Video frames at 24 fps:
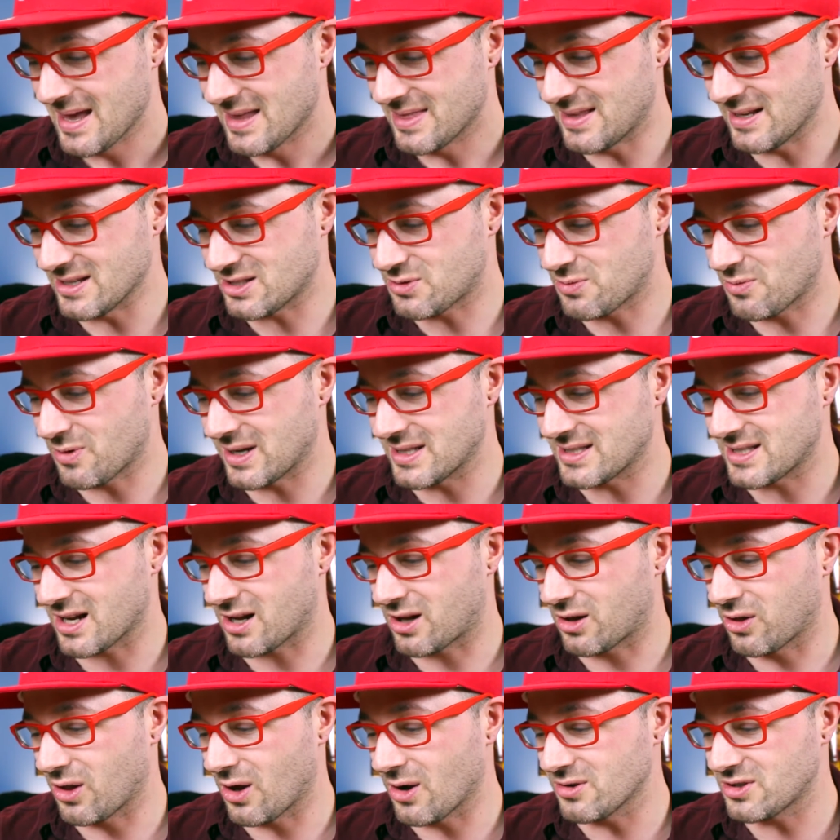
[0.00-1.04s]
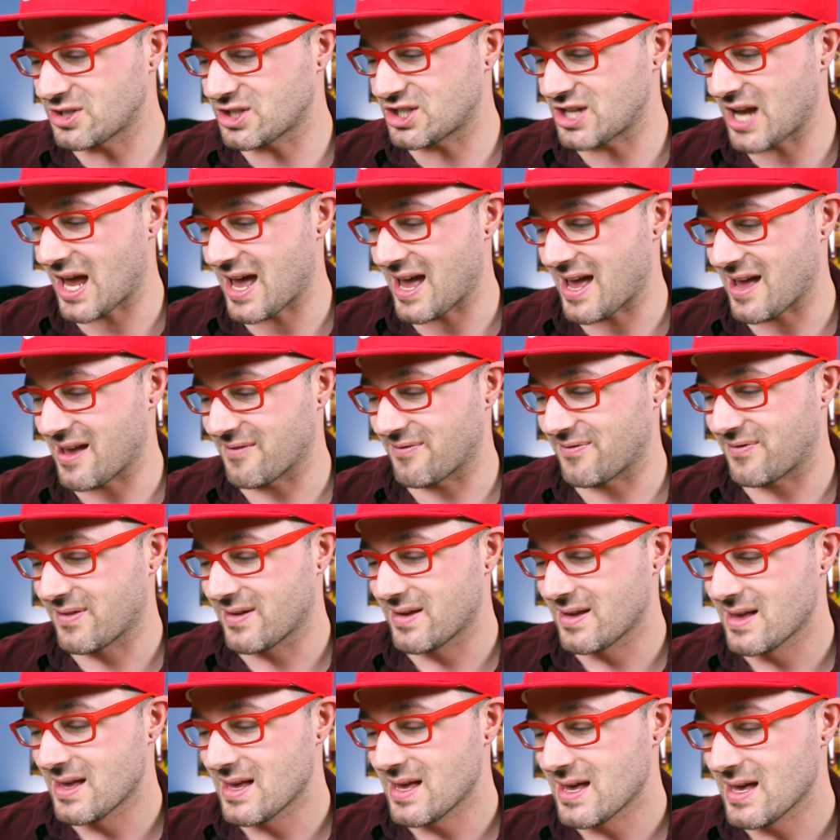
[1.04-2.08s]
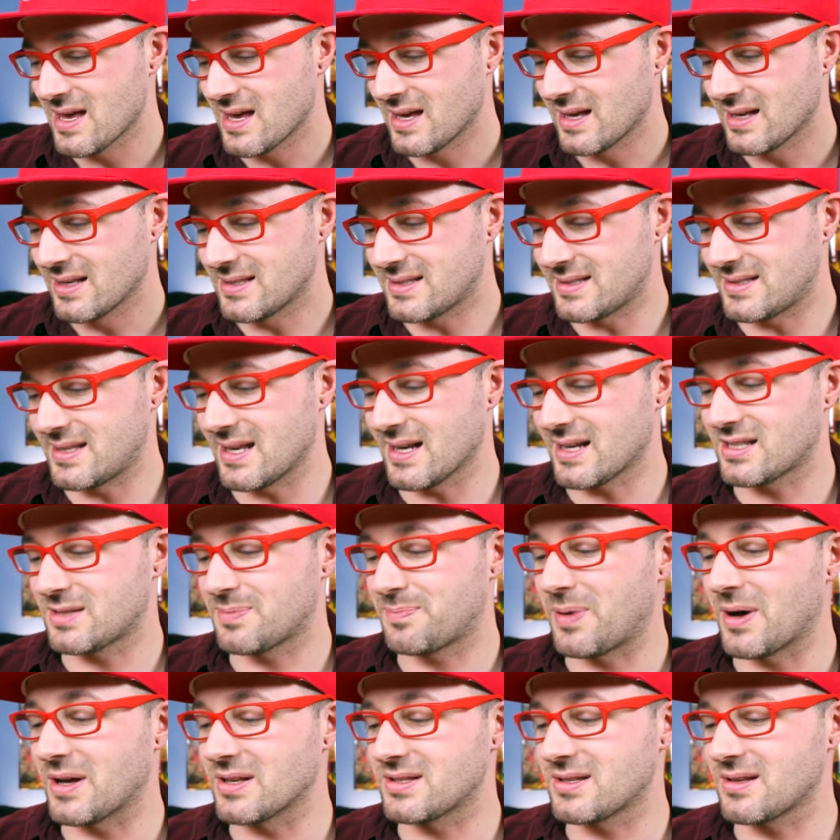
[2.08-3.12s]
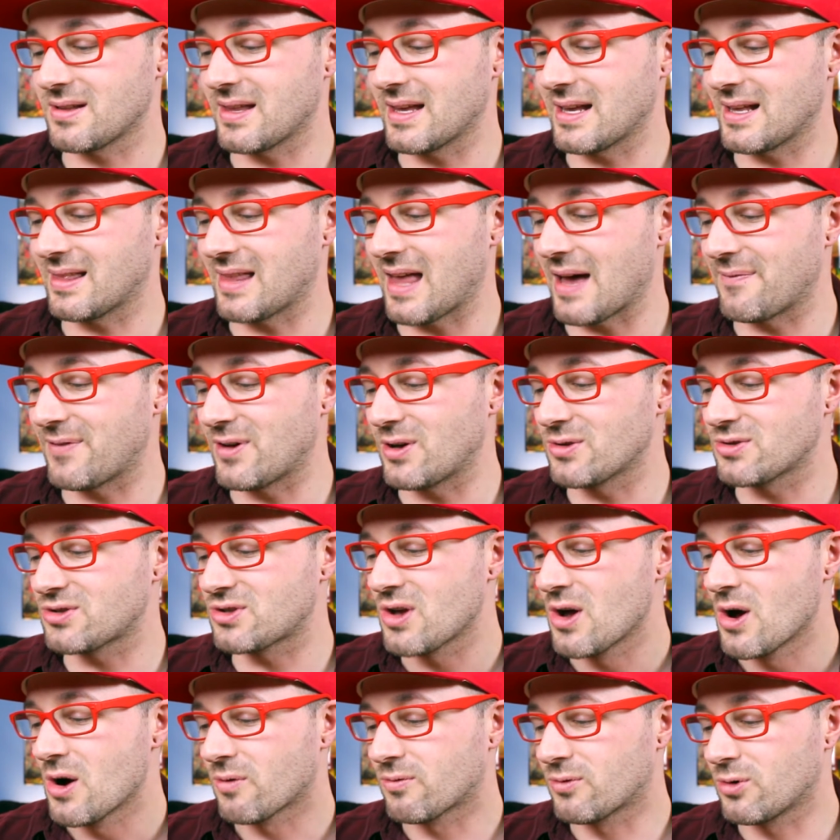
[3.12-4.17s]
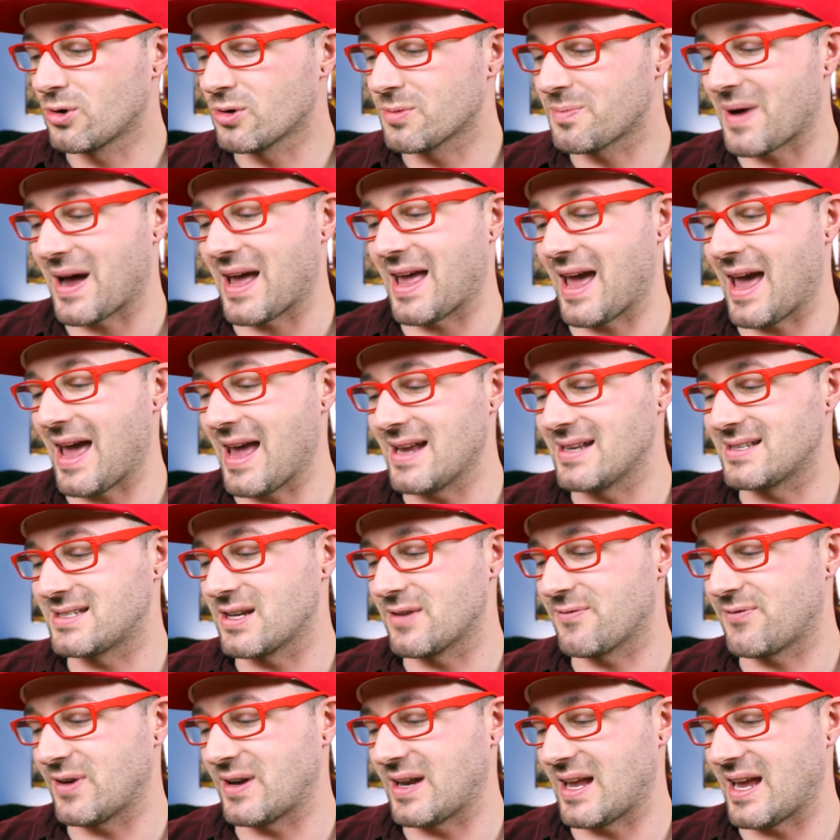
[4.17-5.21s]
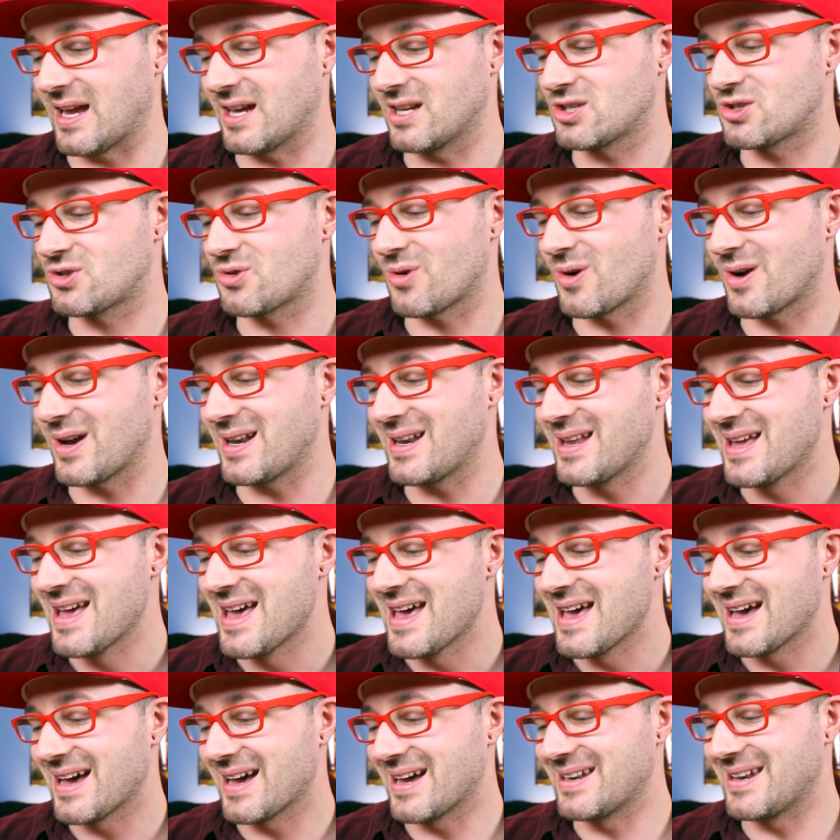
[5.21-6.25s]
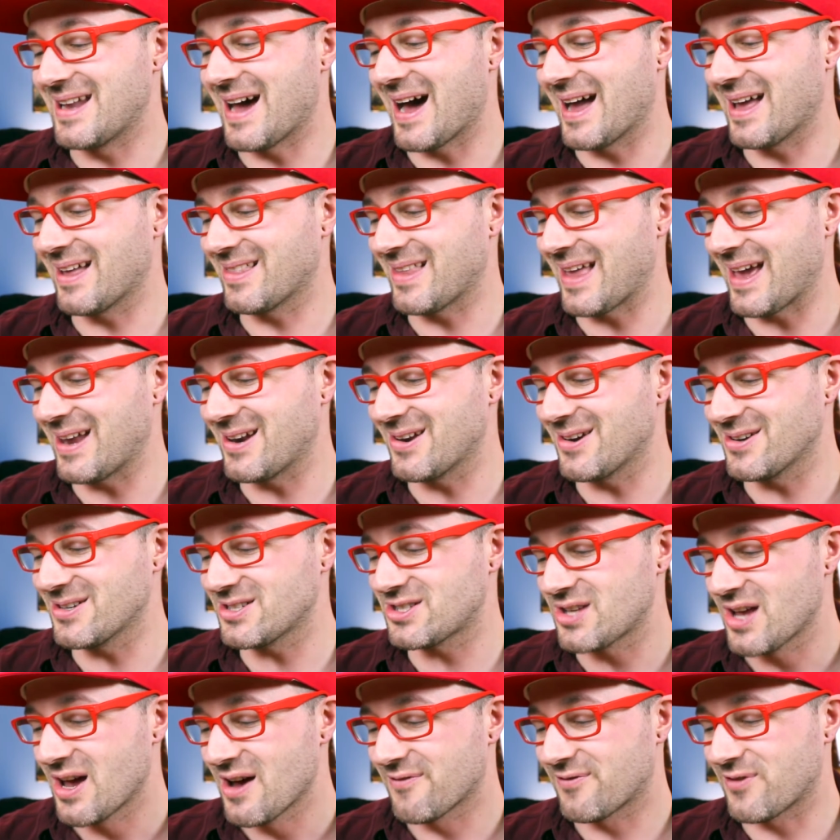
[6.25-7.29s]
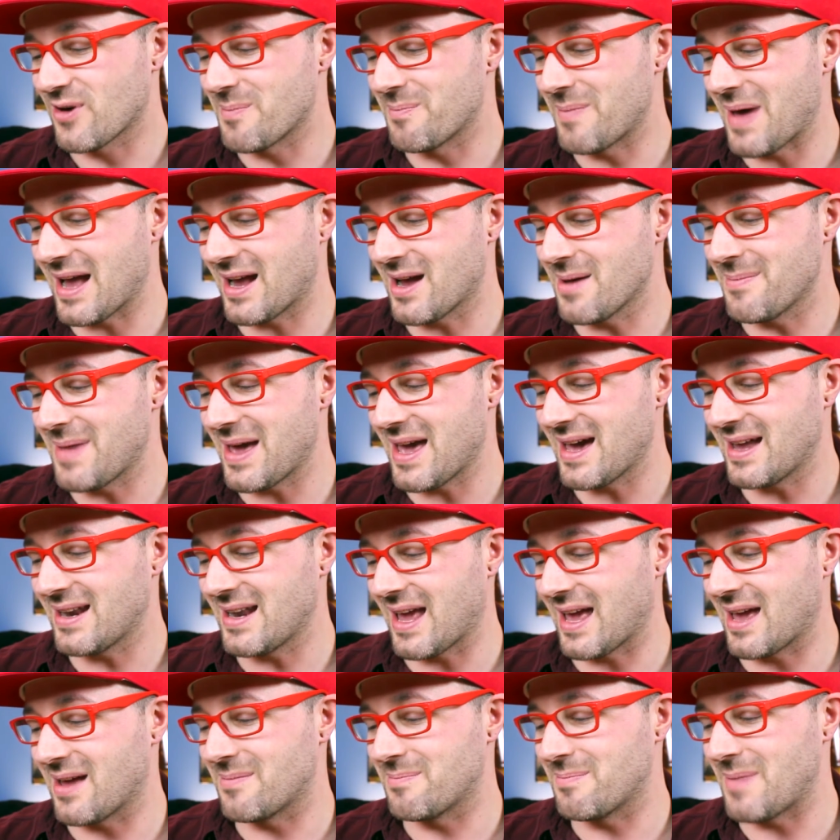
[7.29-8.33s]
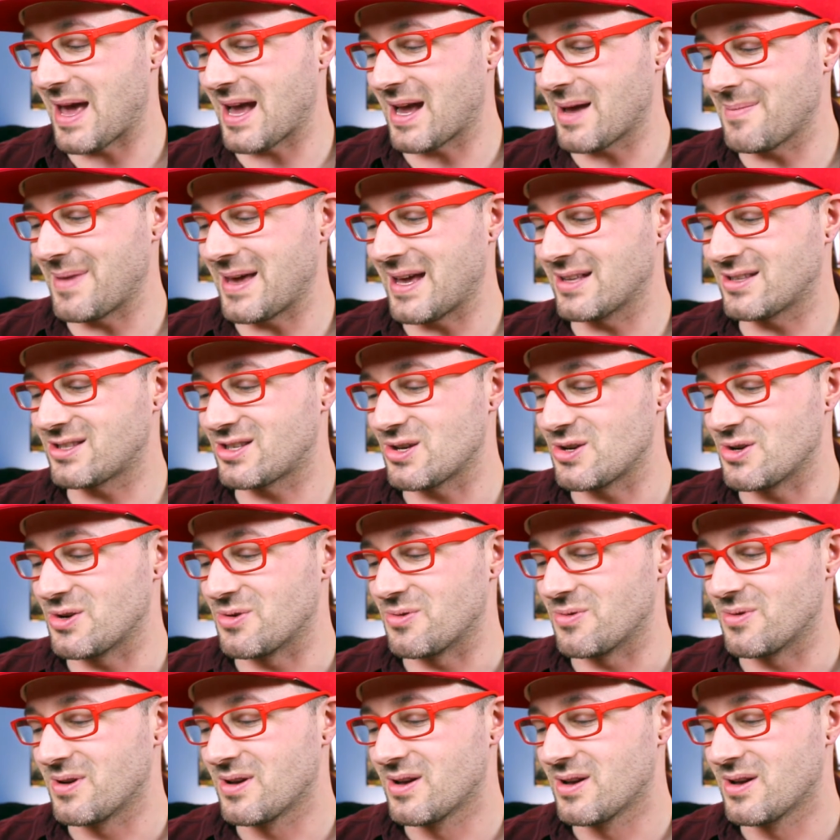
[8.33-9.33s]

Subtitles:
This one's a close shave. 6 puzzling levels ruled by 8 different android annihilators from MegaMan and MegaMan 2